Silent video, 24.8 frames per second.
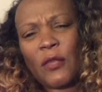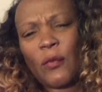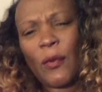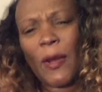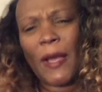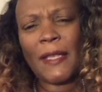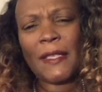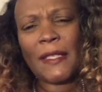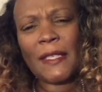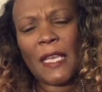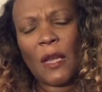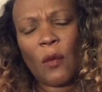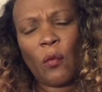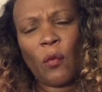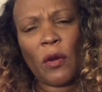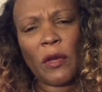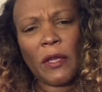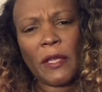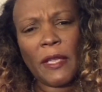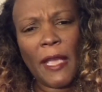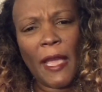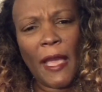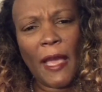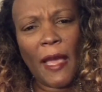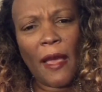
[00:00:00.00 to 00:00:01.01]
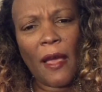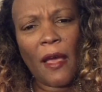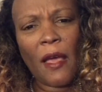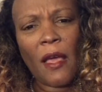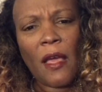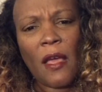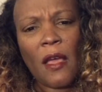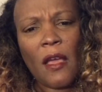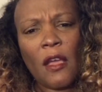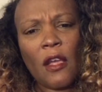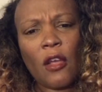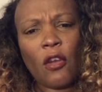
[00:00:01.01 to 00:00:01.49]
So I say, well, yeah,
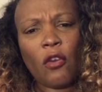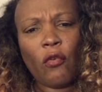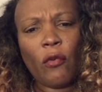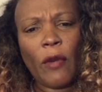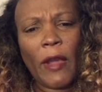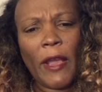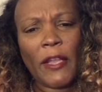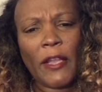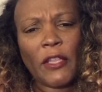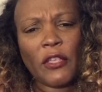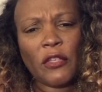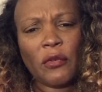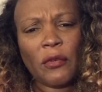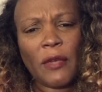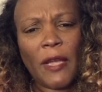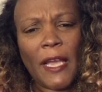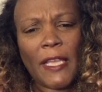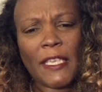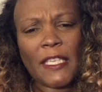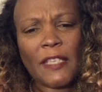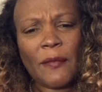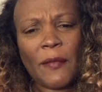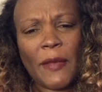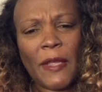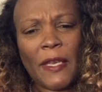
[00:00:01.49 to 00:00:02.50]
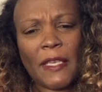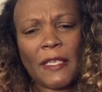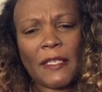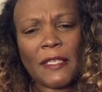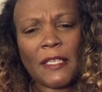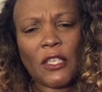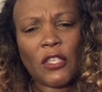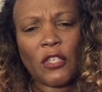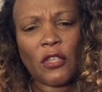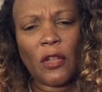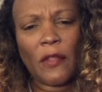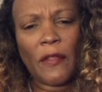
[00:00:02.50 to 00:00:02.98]
great, you guys have made a
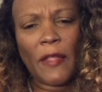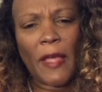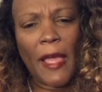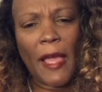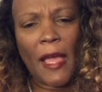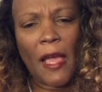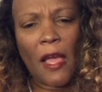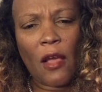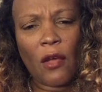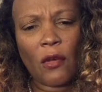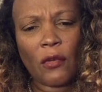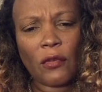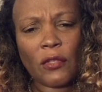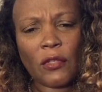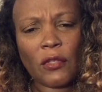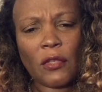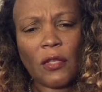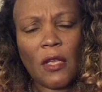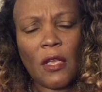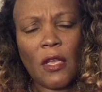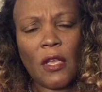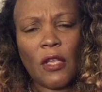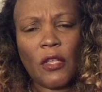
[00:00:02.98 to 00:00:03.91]
decision on the house.